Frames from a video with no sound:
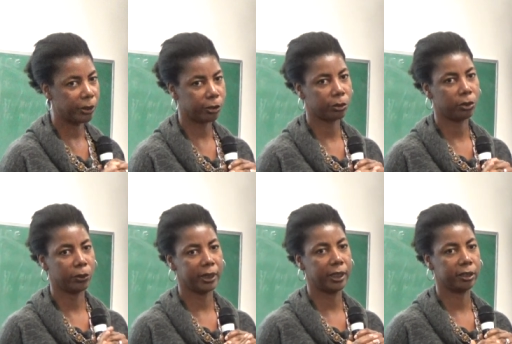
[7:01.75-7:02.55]
push through
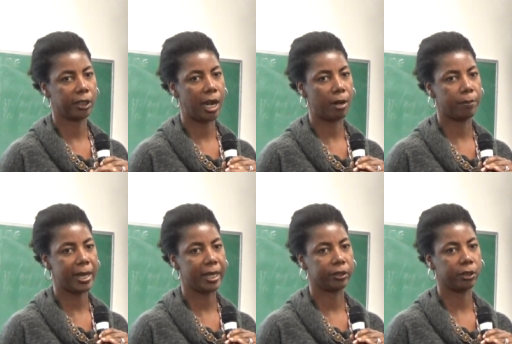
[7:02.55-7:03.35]
and get to our
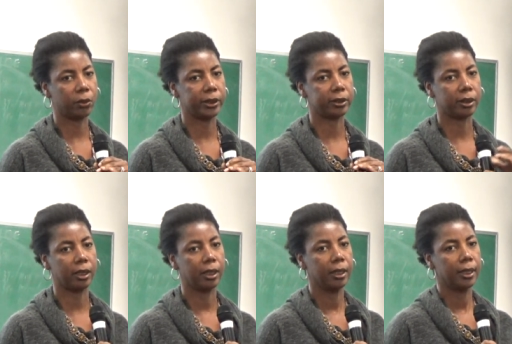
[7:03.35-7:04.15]
best. So it's a,
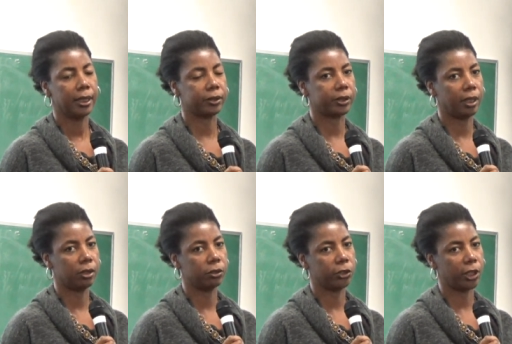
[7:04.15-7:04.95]
uh, it's the
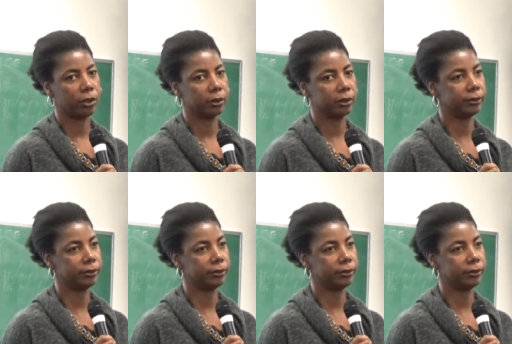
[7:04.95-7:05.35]
old joke,